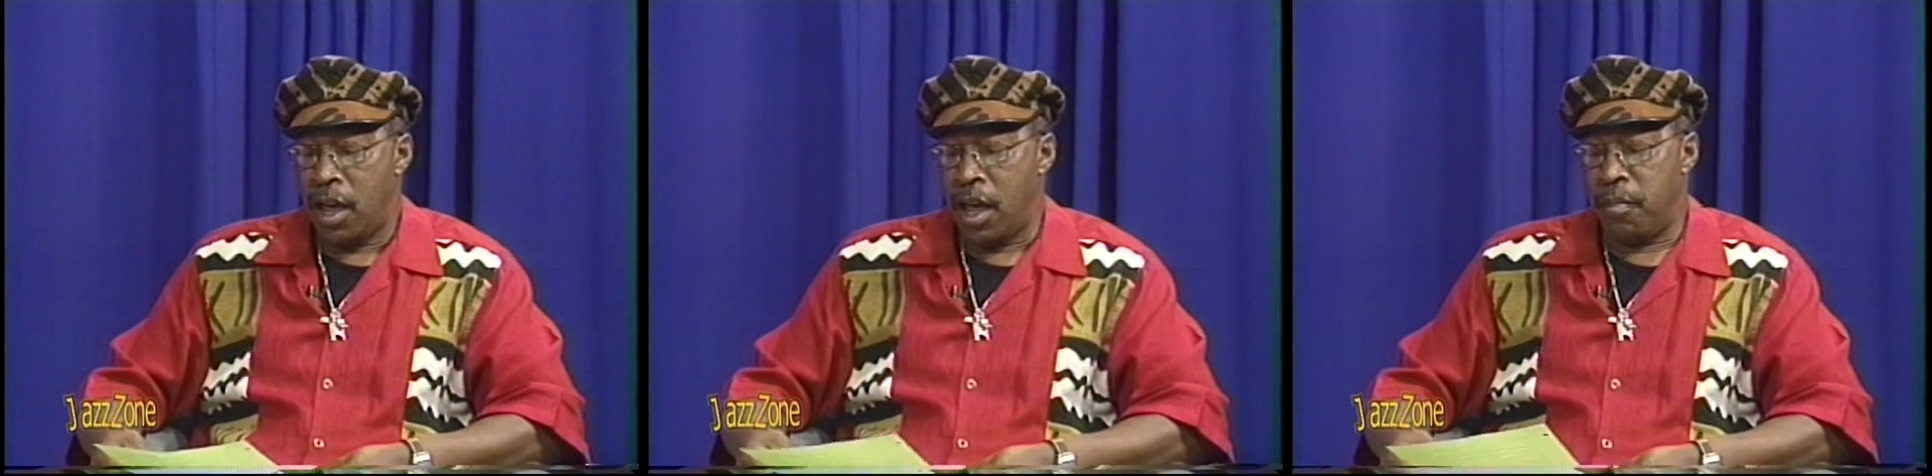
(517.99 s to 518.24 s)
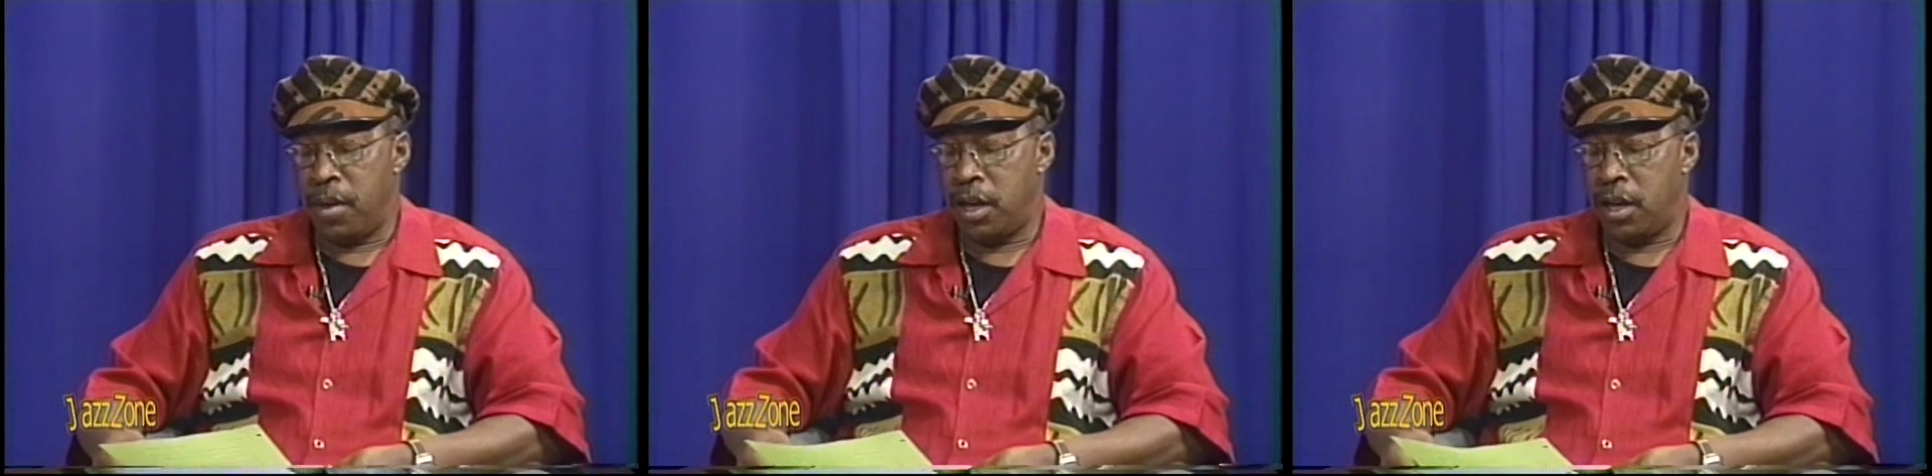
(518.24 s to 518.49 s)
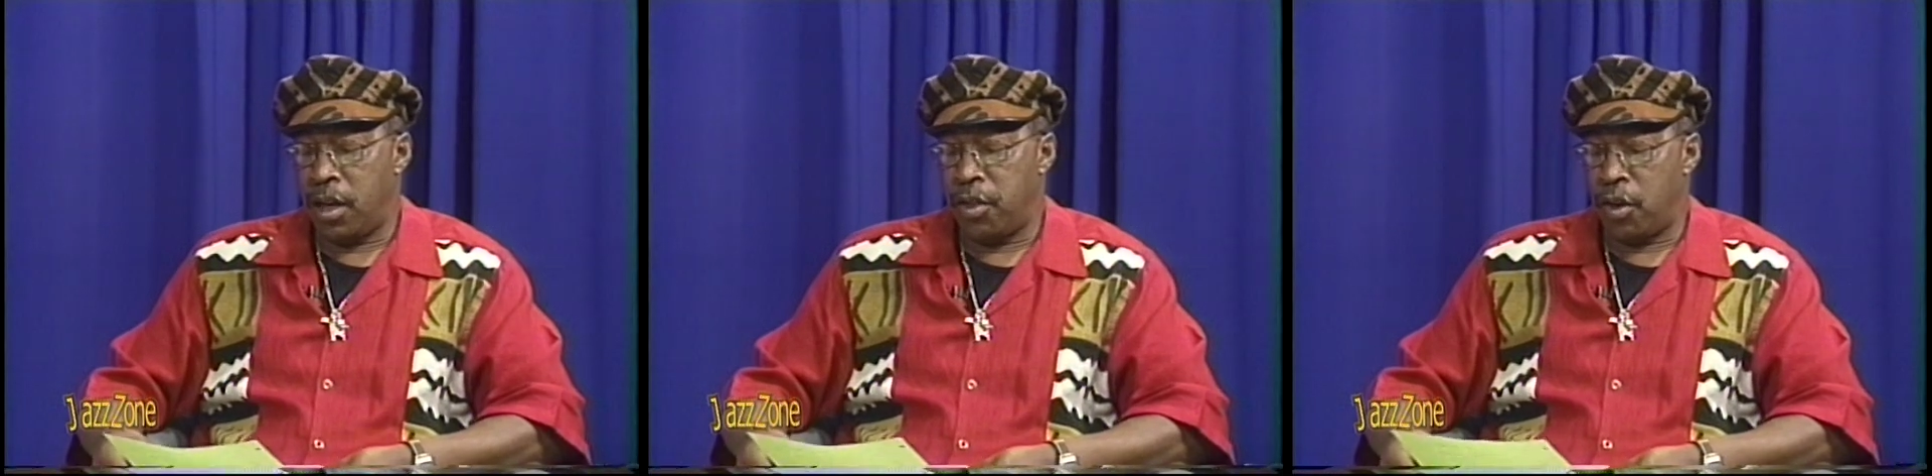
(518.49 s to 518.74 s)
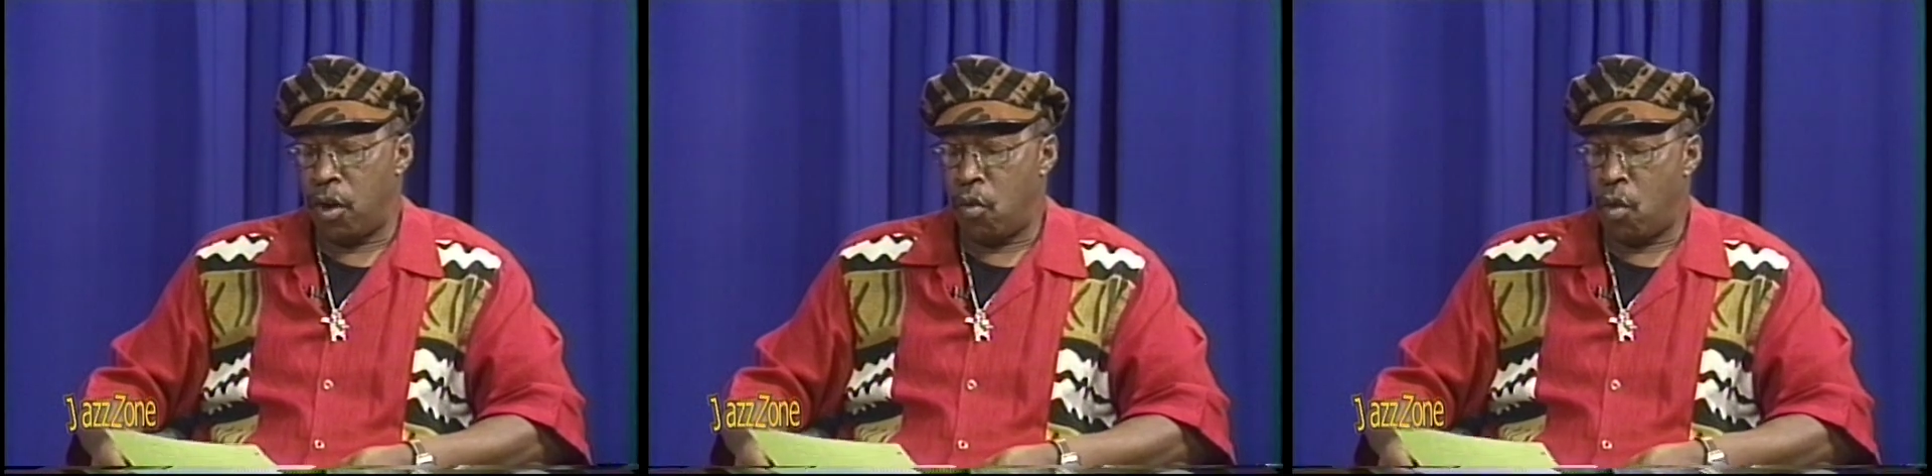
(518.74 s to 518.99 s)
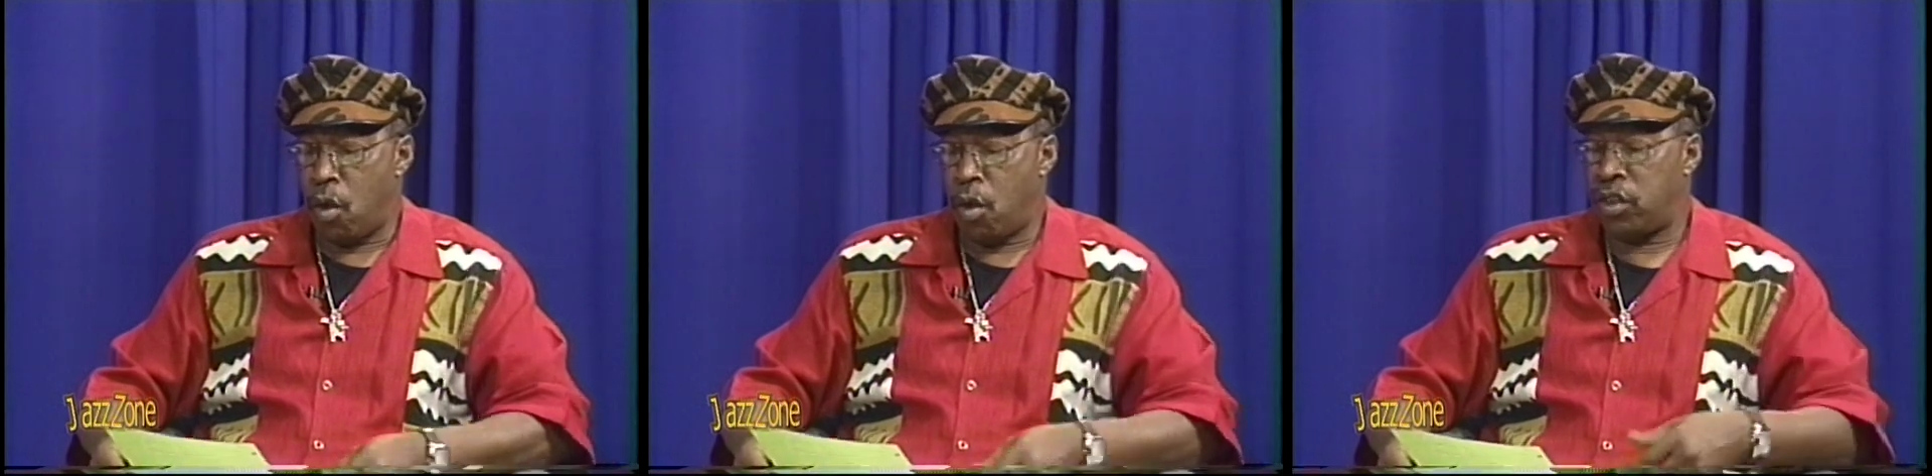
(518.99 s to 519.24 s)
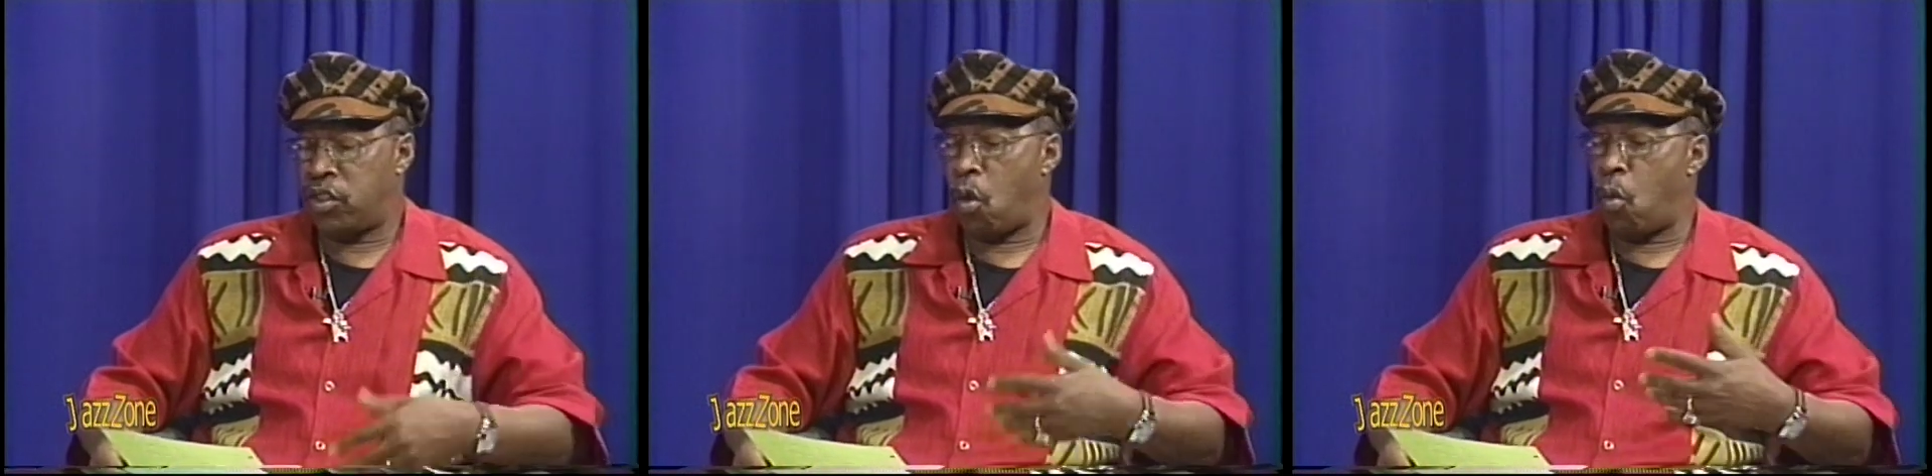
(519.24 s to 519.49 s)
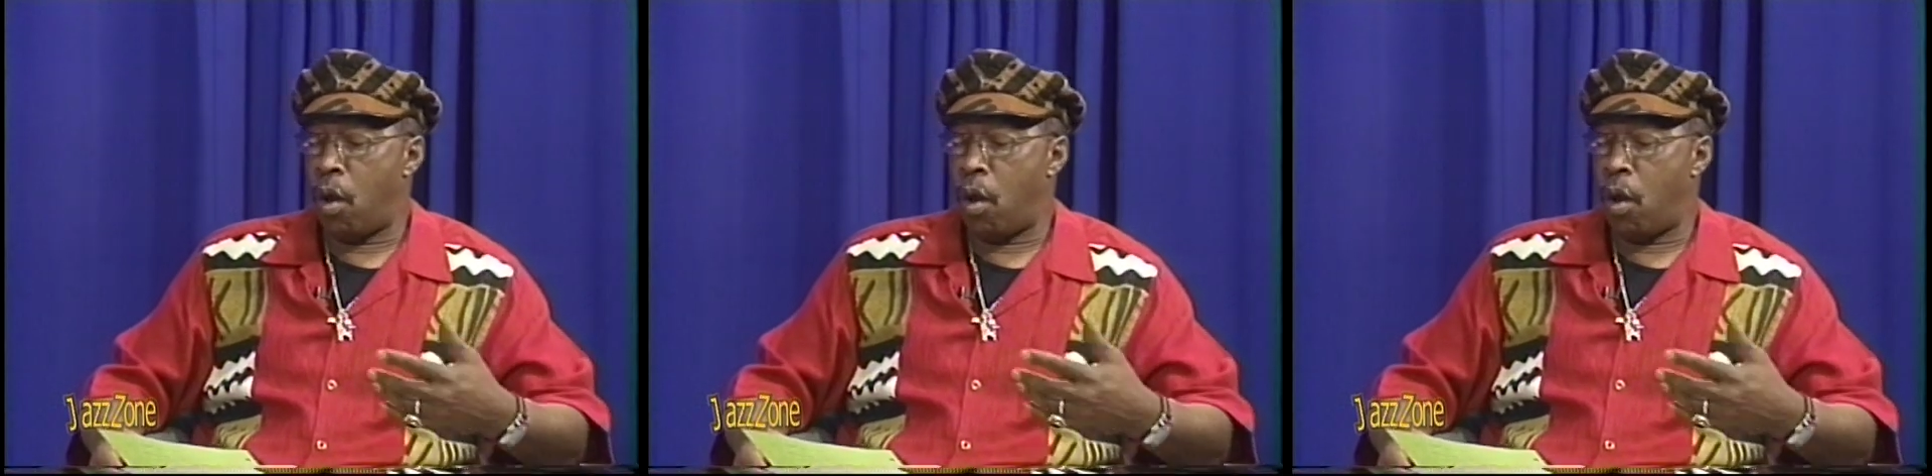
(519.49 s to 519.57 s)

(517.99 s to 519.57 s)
and many other awards.